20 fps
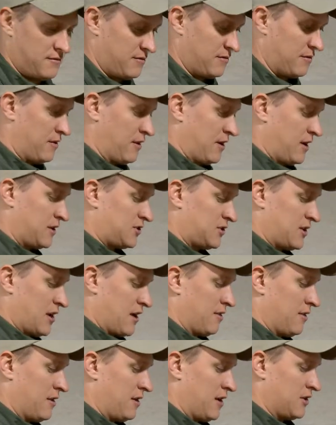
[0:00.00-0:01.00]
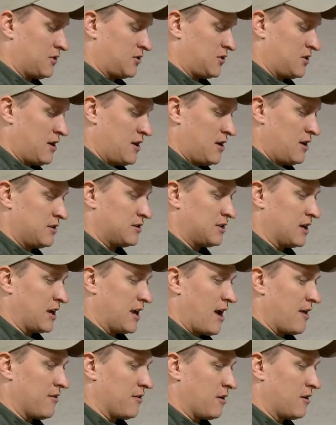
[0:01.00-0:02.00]
this and this
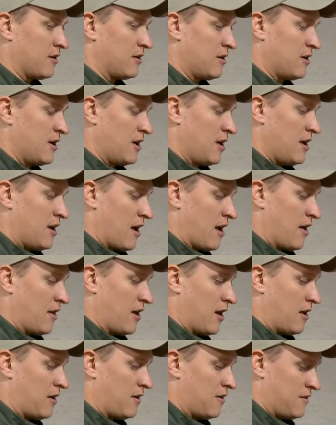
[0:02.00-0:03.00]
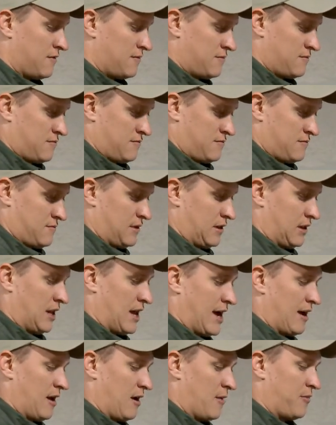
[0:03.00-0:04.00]
together and then
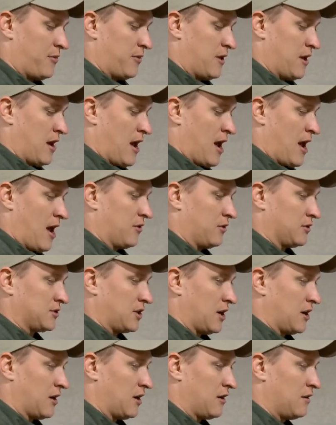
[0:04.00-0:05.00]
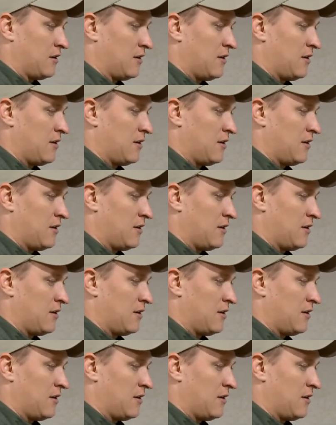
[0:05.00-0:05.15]
line up the angles here,